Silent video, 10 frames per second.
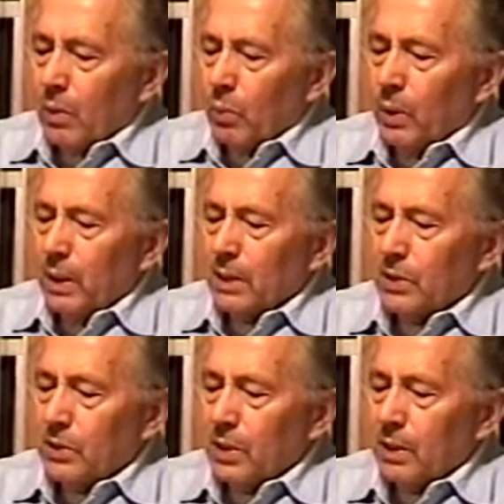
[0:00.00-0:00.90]
Wheeling
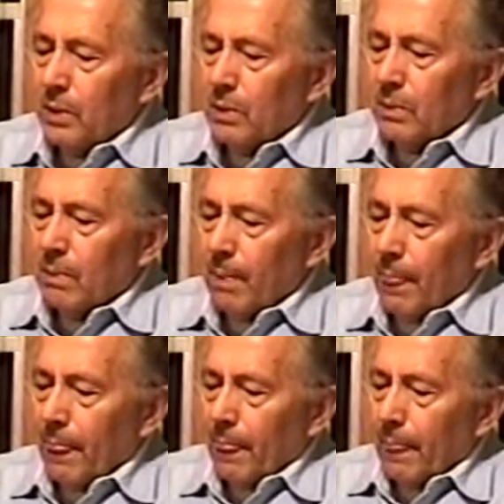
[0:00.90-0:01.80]
Steel
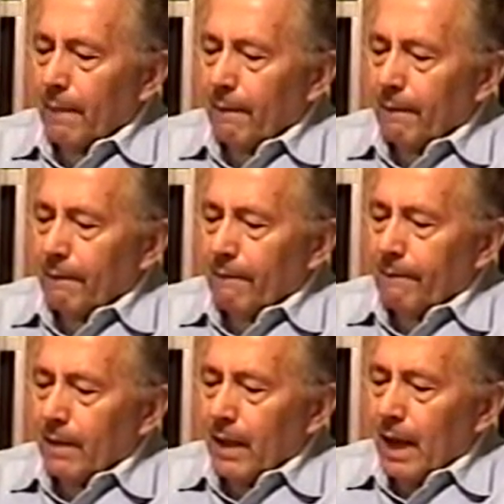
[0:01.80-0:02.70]

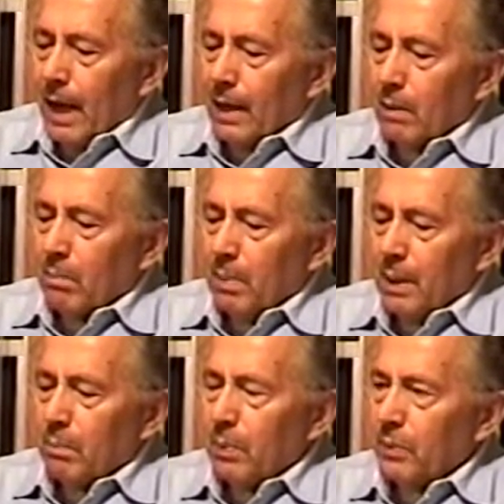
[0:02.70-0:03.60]
had a
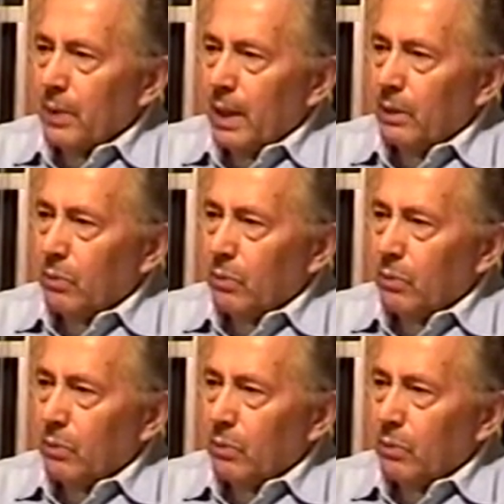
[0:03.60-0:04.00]
big parade